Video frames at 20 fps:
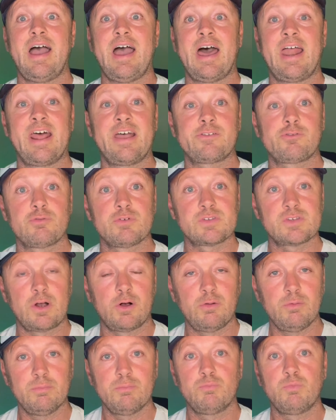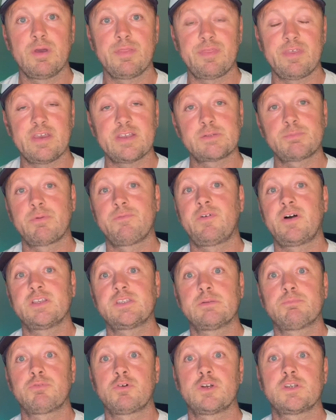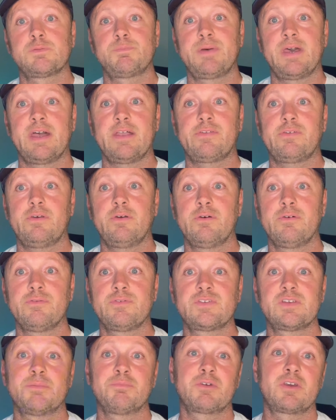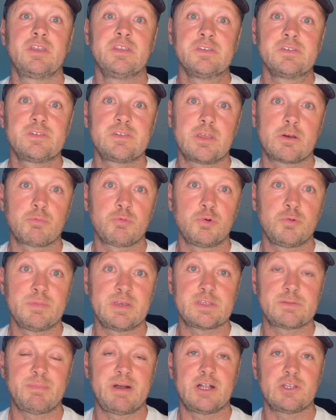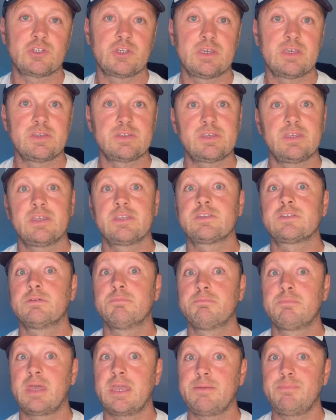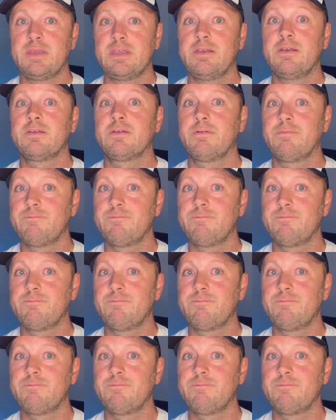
And as a result, with this provides the prospect of some considerable mismatches and some maybe